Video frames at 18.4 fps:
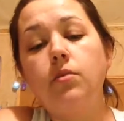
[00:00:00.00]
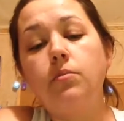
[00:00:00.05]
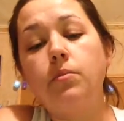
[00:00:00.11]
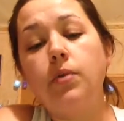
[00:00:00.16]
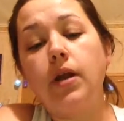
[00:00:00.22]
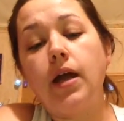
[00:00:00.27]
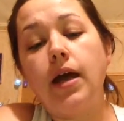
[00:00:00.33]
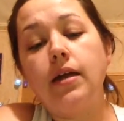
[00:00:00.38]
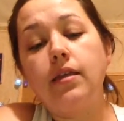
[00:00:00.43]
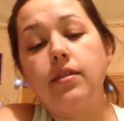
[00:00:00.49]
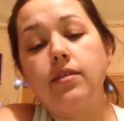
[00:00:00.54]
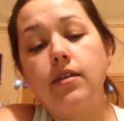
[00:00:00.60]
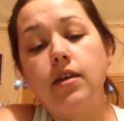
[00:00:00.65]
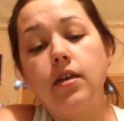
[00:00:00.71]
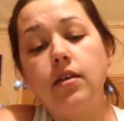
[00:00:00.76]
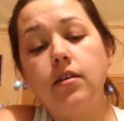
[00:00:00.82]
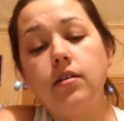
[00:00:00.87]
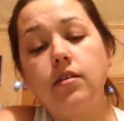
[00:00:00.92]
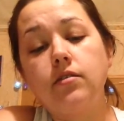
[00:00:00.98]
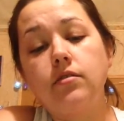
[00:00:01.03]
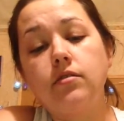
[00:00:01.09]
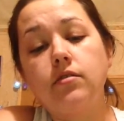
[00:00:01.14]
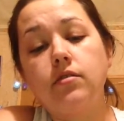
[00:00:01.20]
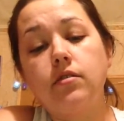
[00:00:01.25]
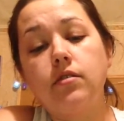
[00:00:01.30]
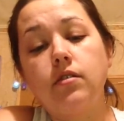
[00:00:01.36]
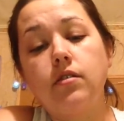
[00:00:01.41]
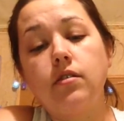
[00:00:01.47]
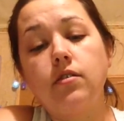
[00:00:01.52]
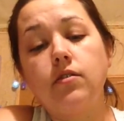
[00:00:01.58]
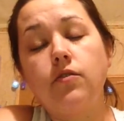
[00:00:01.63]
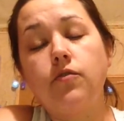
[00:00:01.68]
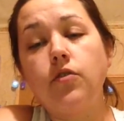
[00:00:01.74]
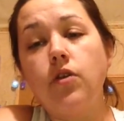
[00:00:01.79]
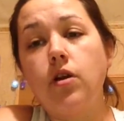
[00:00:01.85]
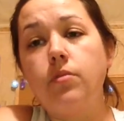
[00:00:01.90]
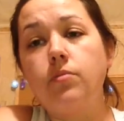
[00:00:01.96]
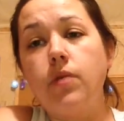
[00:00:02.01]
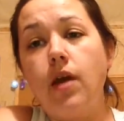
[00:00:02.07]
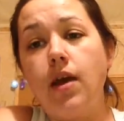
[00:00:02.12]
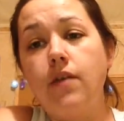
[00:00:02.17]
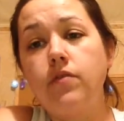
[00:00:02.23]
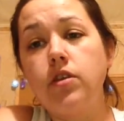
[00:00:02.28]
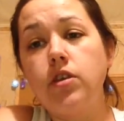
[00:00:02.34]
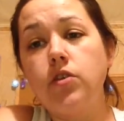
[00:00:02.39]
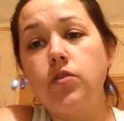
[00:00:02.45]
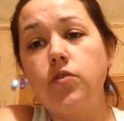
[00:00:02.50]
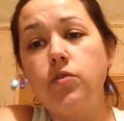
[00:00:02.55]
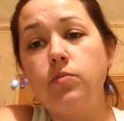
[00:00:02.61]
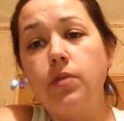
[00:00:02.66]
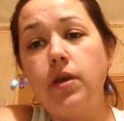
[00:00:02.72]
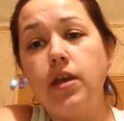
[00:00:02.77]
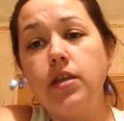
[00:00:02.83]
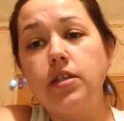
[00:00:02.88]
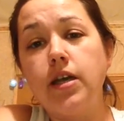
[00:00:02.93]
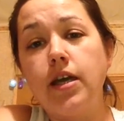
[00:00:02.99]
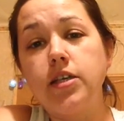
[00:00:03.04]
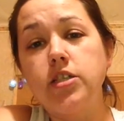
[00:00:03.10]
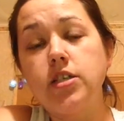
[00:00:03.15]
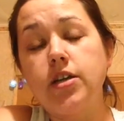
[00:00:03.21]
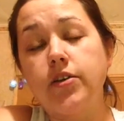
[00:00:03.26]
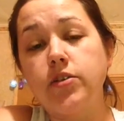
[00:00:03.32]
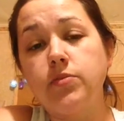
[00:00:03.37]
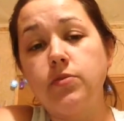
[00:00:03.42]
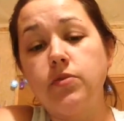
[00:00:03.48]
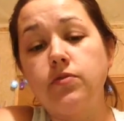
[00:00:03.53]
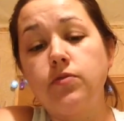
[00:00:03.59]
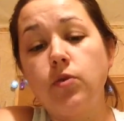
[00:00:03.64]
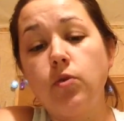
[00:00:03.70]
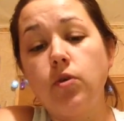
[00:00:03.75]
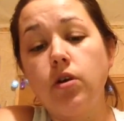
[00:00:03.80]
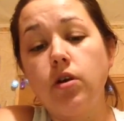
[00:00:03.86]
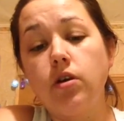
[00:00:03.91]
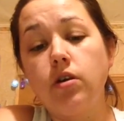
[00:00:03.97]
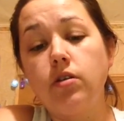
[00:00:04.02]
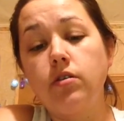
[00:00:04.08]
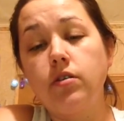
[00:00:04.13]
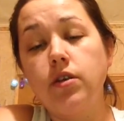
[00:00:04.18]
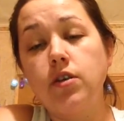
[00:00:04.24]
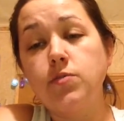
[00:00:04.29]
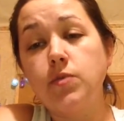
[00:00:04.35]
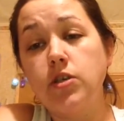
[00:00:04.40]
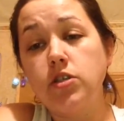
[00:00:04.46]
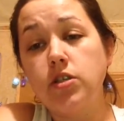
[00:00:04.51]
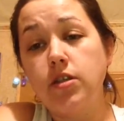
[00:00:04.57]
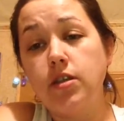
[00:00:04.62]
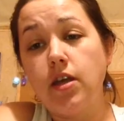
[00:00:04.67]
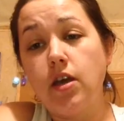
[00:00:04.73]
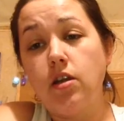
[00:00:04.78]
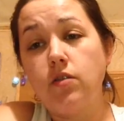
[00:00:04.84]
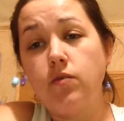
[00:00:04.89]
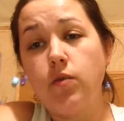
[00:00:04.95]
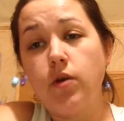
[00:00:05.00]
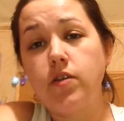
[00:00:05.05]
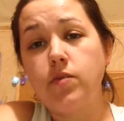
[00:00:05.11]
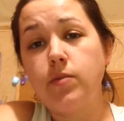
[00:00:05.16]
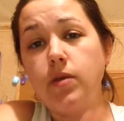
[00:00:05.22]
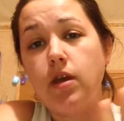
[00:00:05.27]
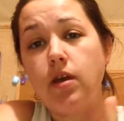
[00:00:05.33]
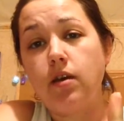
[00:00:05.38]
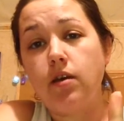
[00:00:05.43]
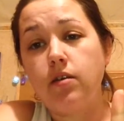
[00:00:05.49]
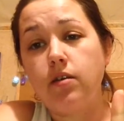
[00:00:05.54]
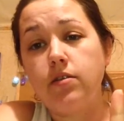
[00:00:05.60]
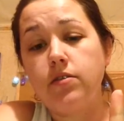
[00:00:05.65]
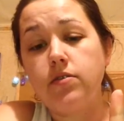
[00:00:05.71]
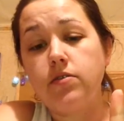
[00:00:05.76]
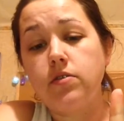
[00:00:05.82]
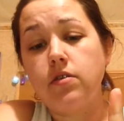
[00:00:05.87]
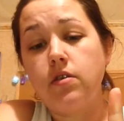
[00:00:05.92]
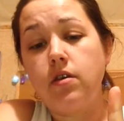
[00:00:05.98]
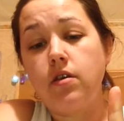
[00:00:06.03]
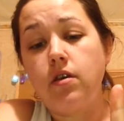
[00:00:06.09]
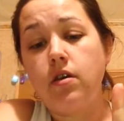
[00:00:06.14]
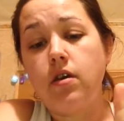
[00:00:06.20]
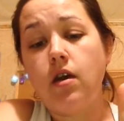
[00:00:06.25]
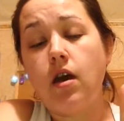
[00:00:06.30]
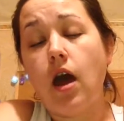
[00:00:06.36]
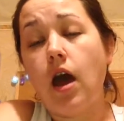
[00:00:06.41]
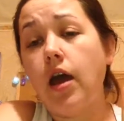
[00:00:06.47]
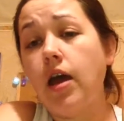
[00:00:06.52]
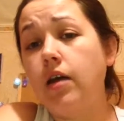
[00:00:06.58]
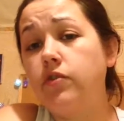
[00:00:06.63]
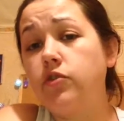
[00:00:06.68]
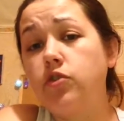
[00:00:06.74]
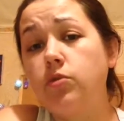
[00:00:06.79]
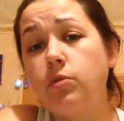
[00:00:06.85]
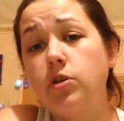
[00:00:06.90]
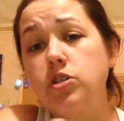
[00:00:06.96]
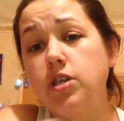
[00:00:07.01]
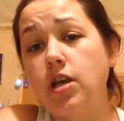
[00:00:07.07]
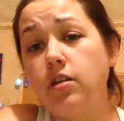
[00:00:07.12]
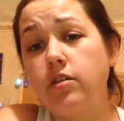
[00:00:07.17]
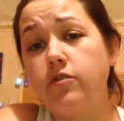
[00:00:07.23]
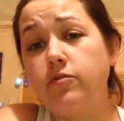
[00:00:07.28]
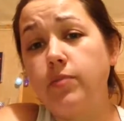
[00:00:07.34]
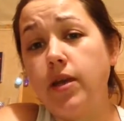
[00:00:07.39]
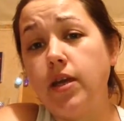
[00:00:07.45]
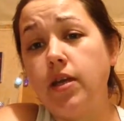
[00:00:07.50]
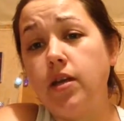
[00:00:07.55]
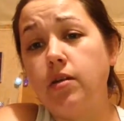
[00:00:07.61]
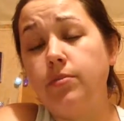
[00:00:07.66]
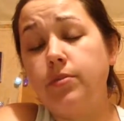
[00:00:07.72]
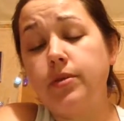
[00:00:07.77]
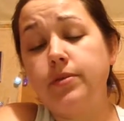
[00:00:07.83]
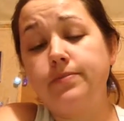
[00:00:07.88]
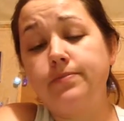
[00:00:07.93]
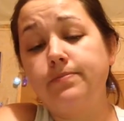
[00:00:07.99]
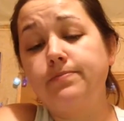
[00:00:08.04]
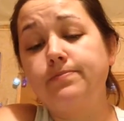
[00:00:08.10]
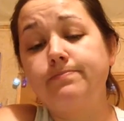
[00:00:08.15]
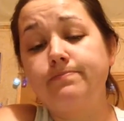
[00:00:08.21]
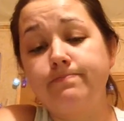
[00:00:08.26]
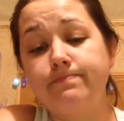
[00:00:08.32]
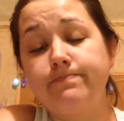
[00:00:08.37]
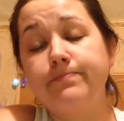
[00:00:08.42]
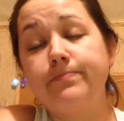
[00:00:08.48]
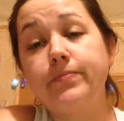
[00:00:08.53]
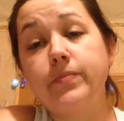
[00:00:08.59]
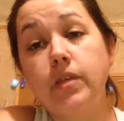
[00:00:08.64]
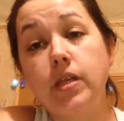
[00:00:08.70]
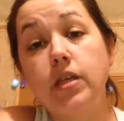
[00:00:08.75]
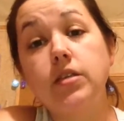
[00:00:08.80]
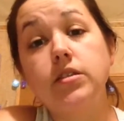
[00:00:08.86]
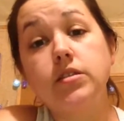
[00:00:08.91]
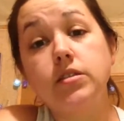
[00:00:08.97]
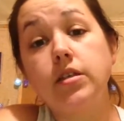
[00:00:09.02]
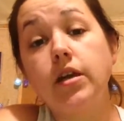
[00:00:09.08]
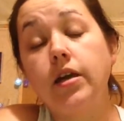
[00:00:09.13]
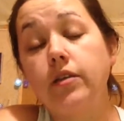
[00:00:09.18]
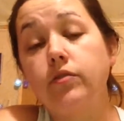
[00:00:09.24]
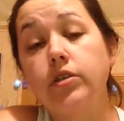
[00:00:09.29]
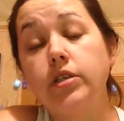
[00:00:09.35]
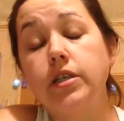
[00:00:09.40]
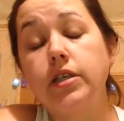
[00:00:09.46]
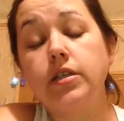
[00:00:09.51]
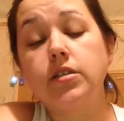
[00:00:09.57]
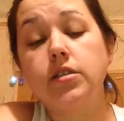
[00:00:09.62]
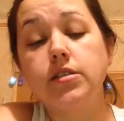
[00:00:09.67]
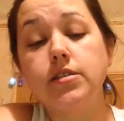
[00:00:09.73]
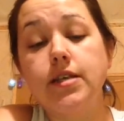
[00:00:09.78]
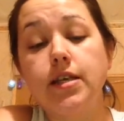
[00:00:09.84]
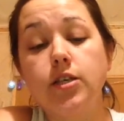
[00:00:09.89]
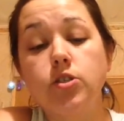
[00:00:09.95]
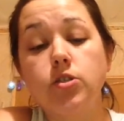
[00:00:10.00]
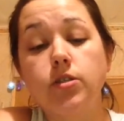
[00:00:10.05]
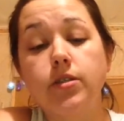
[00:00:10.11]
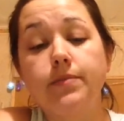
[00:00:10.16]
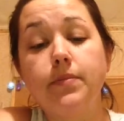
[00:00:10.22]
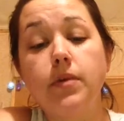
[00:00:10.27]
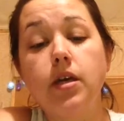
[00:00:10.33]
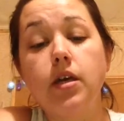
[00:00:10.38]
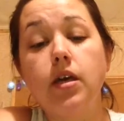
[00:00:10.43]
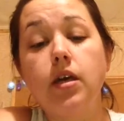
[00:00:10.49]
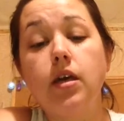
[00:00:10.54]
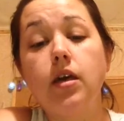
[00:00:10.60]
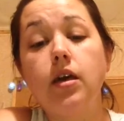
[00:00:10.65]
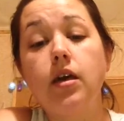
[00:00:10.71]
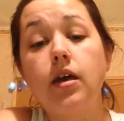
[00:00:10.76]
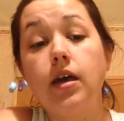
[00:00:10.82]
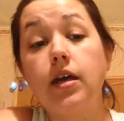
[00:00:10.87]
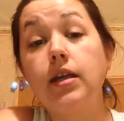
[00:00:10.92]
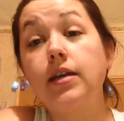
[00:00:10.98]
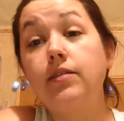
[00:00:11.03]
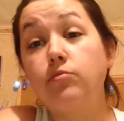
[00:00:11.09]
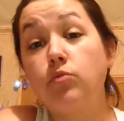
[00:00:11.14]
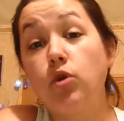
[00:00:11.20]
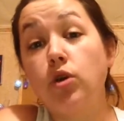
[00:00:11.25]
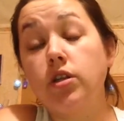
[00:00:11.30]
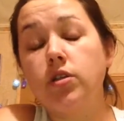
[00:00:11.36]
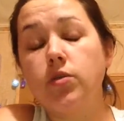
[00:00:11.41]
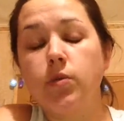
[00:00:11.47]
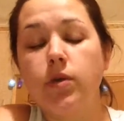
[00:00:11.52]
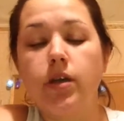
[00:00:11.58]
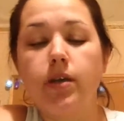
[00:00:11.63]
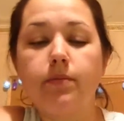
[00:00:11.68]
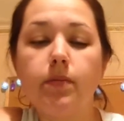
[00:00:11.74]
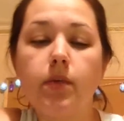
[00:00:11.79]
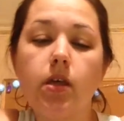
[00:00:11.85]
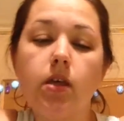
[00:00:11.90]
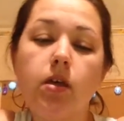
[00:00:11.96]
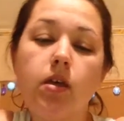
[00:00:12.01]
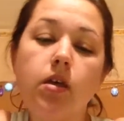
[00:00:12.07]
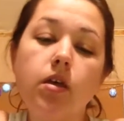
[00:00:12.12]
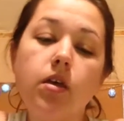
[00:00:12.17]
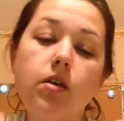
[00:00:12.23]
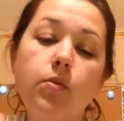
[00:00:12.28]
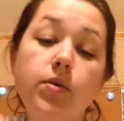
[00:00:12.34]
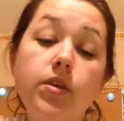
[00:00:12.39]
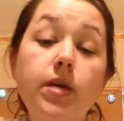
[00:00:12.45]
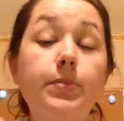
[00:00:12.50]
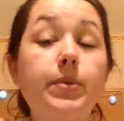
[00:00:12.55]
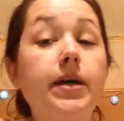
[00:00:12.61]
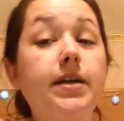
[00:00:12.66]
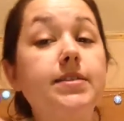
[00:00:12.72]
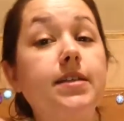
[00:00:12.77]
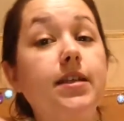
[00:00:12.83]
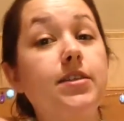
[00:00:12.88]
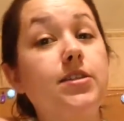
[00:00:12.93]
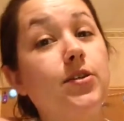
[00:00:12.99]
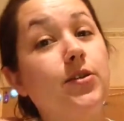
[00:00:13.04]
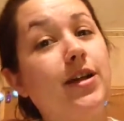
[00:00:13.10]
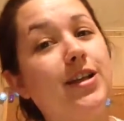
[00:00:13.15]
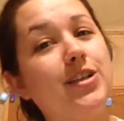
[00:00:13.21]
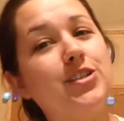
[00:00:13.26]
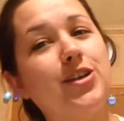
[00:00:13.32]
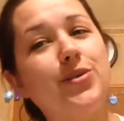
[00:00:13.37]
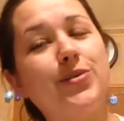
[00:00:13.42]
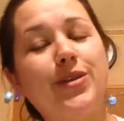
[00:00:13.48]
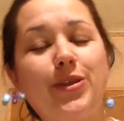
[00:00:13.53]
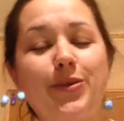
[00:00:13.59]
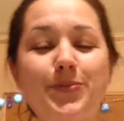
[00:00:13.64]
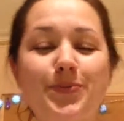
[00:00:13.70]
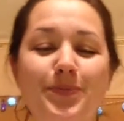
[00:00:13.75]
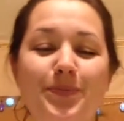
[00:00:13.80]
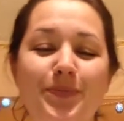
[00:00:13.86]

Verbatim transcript: but I think from having used baked eyeshadows before, especially the e.l.f. ones, because I have so much e.l.f. makeup, it's kind of ridiculous actually. And I have more on the way. When that box gets here, I'll share it with you.